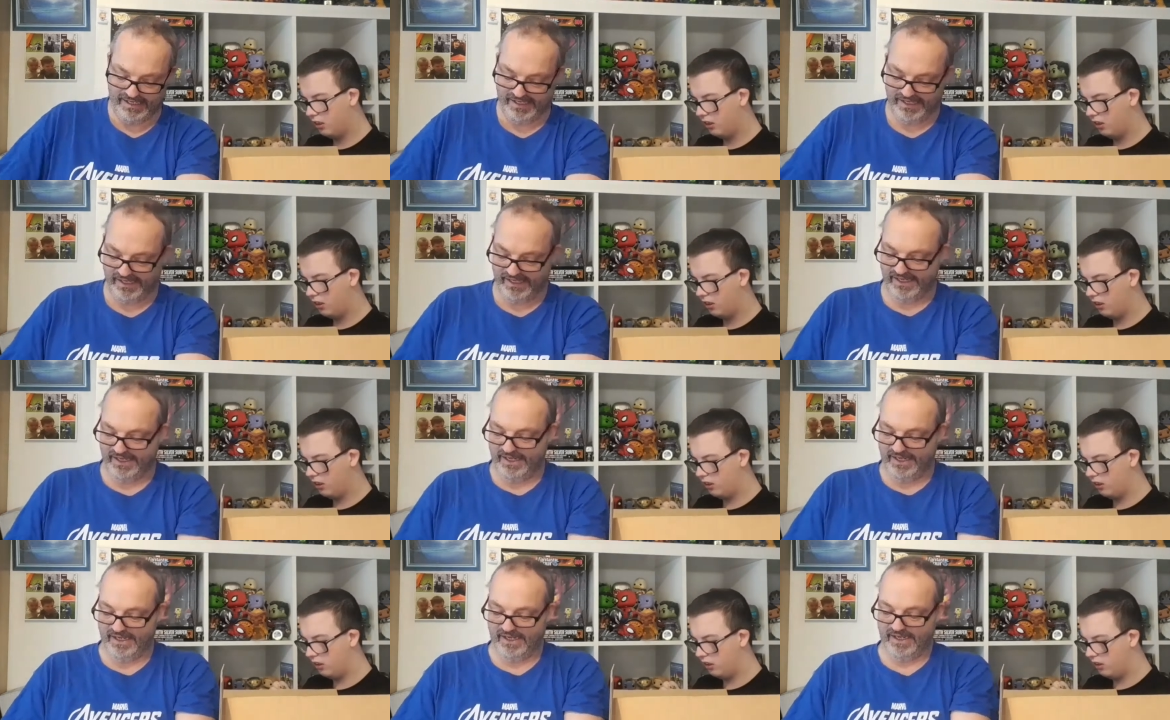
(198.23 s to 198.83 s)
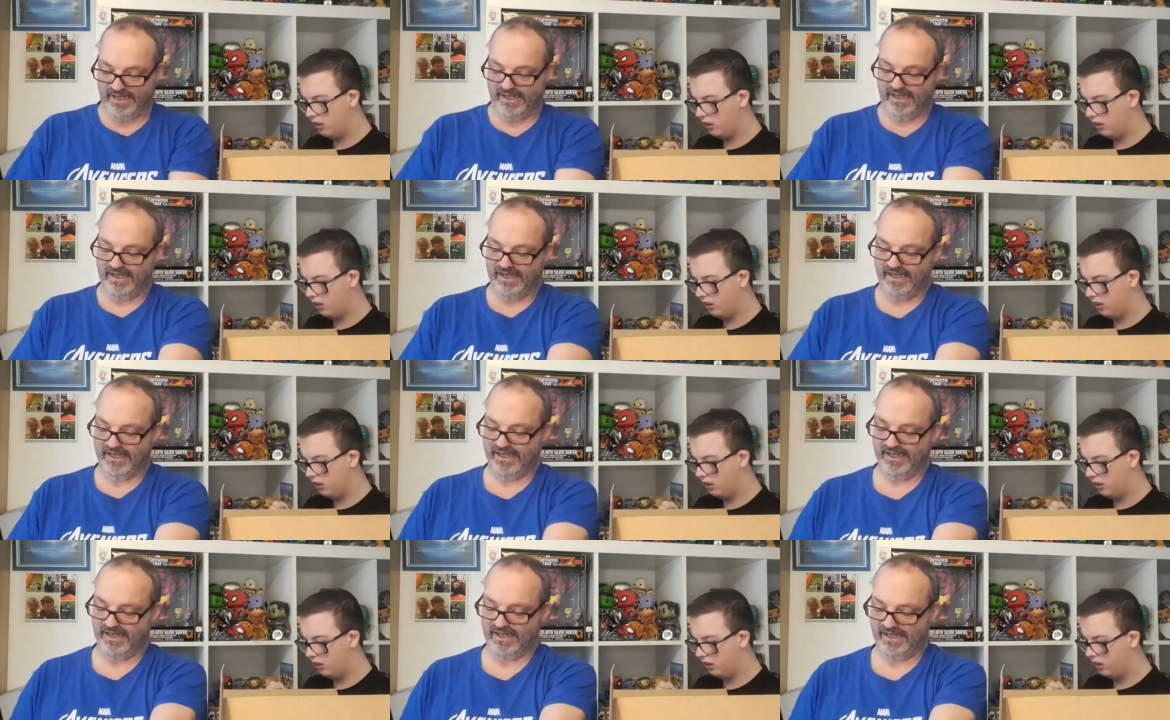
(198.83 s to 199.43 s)

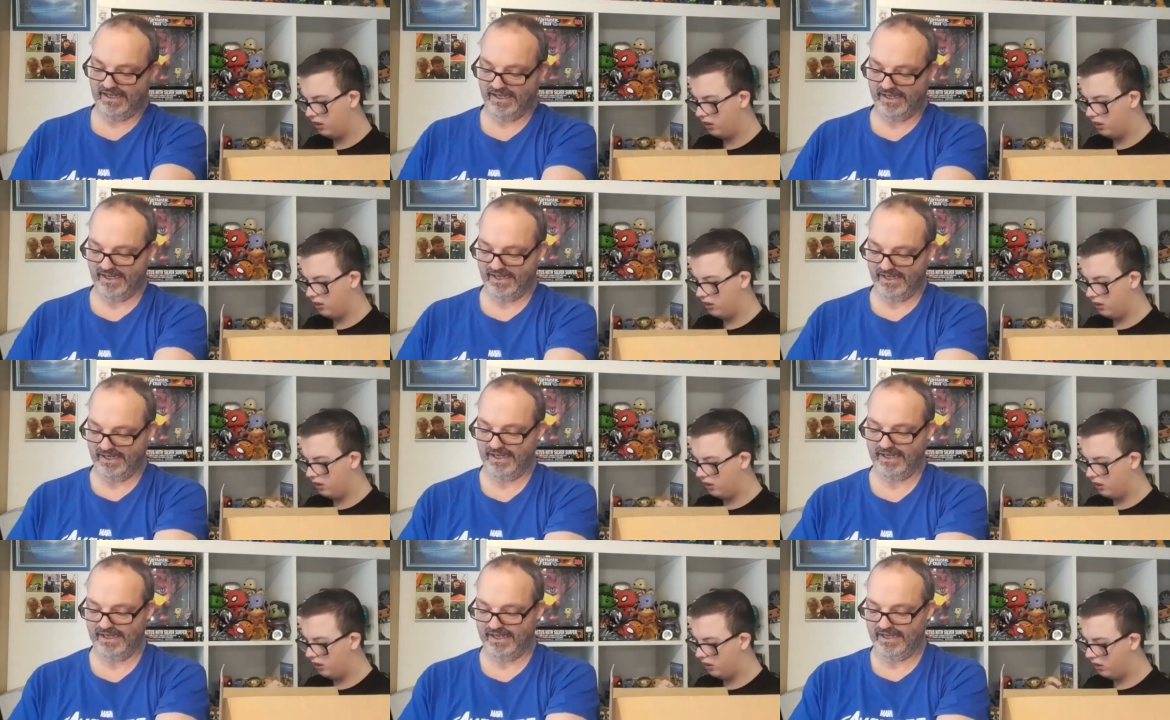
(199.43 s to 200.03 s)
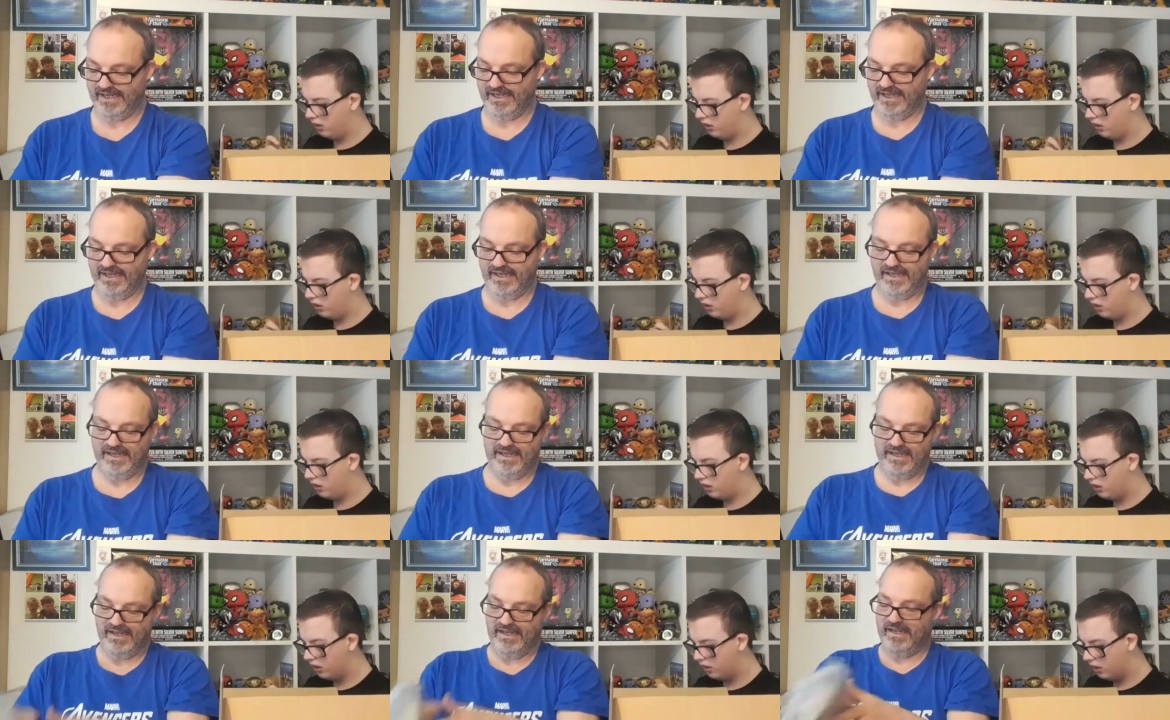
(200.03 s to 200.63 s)

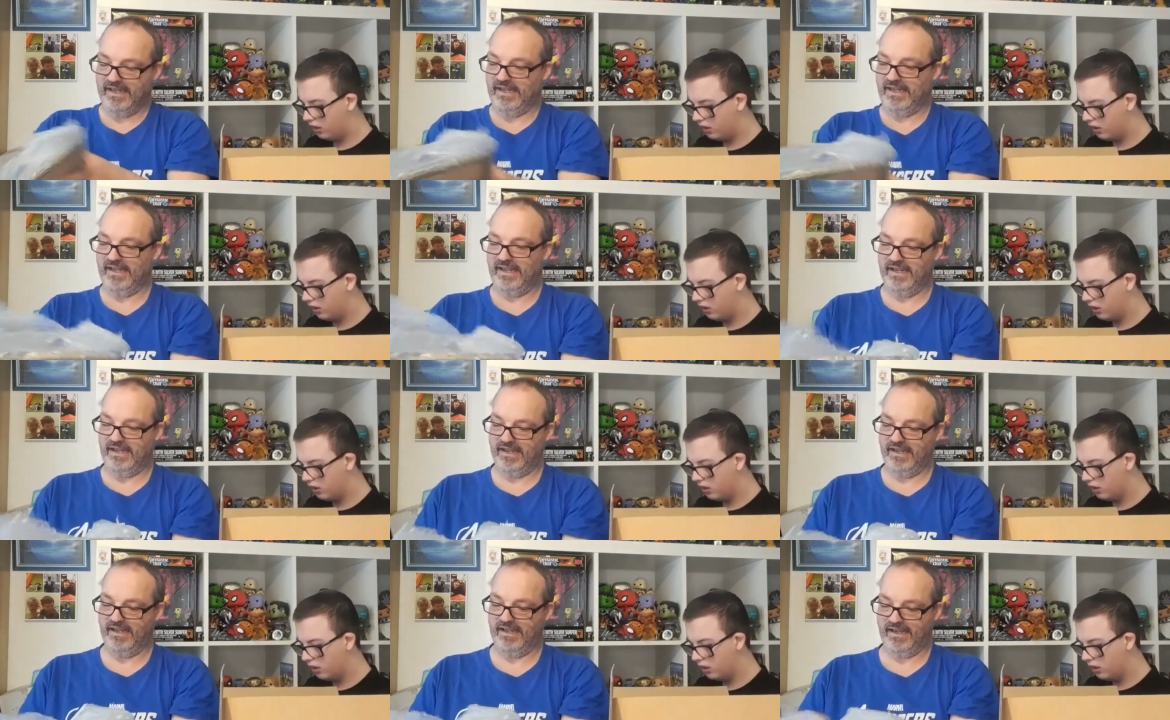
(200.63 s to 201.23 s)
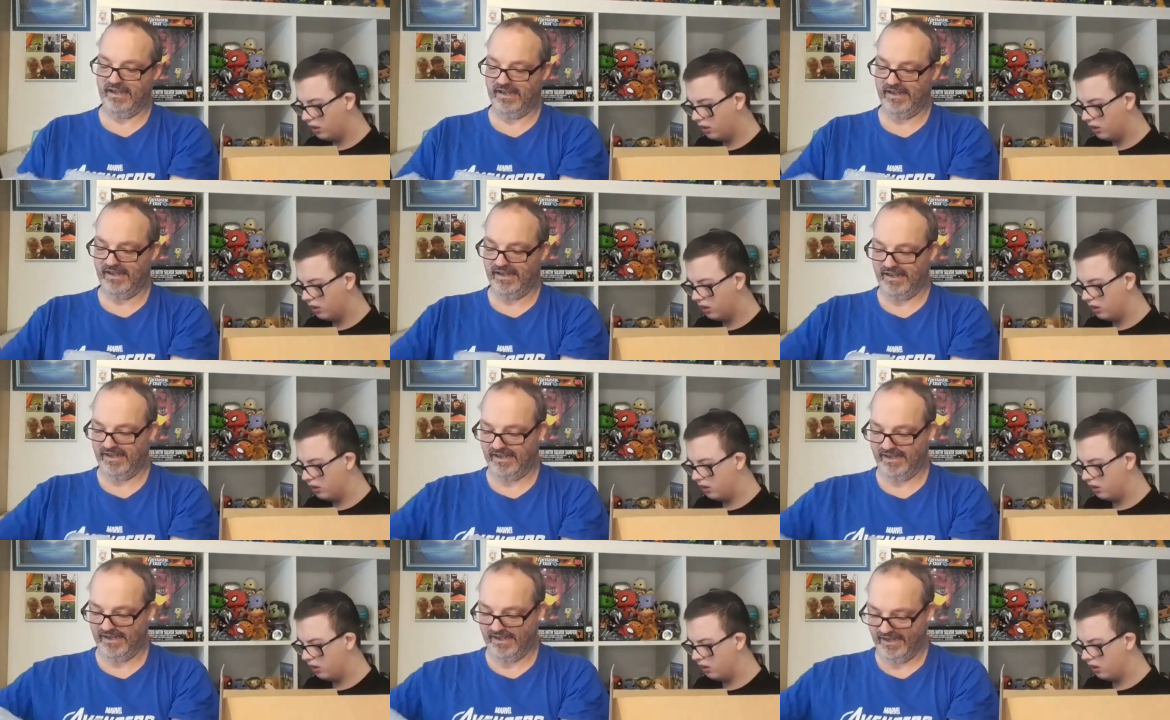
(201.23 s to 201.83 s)

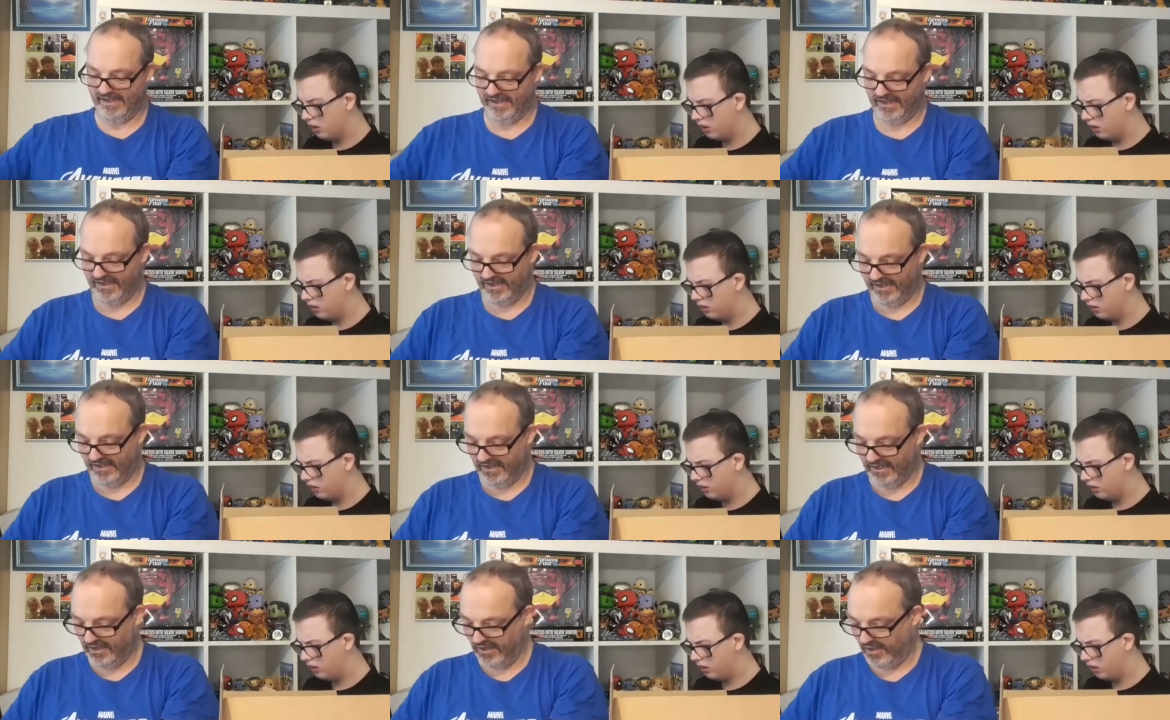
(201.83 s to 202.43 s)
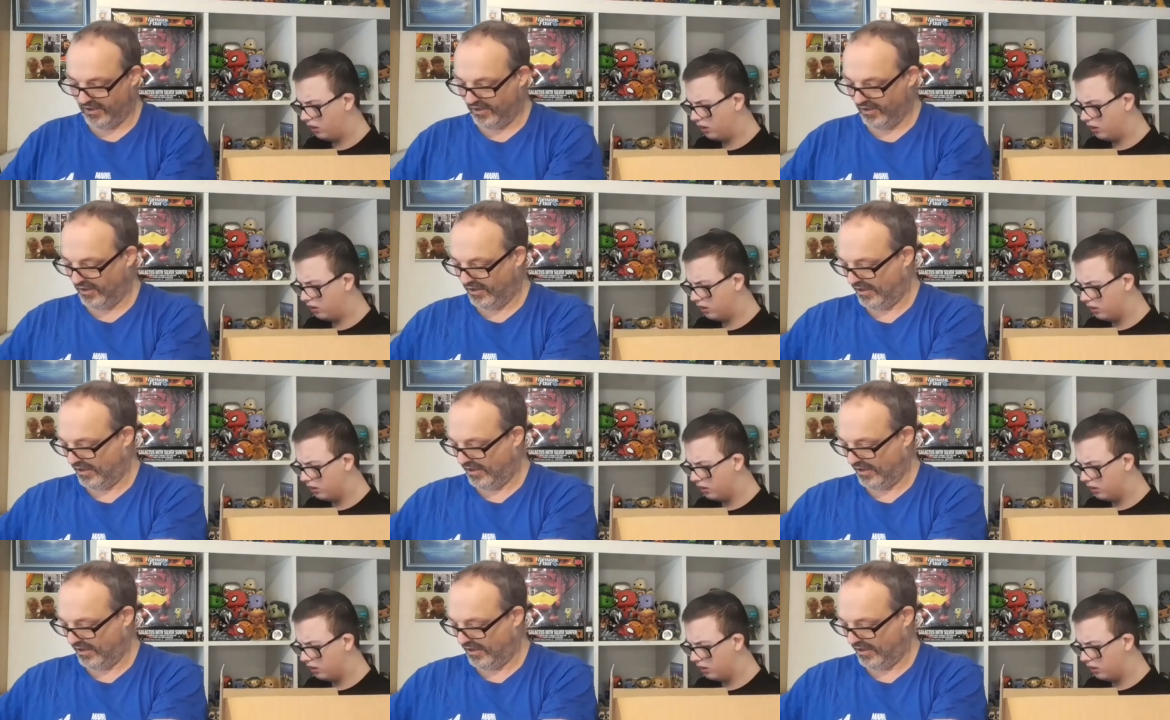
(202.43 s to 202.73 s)
Nothing is said.